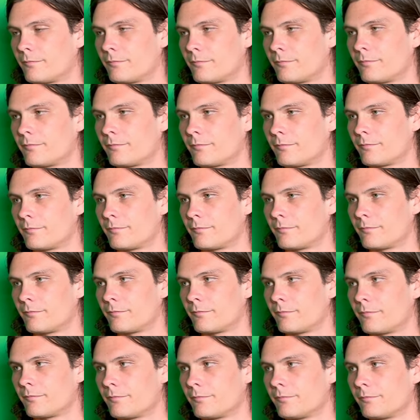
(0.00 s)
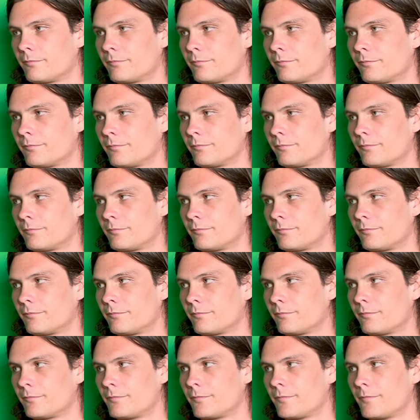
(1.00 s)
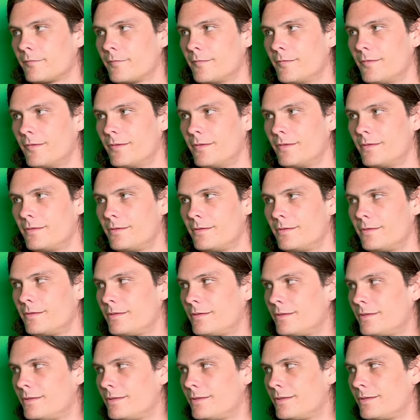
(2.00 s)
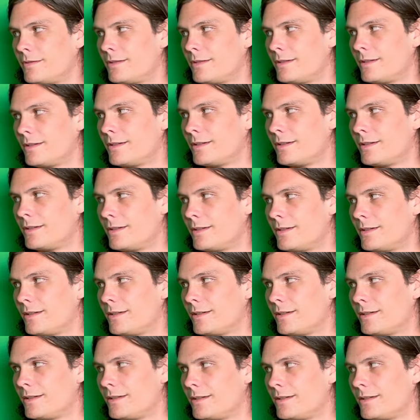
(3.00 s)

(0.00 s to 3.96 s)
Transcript: (silent)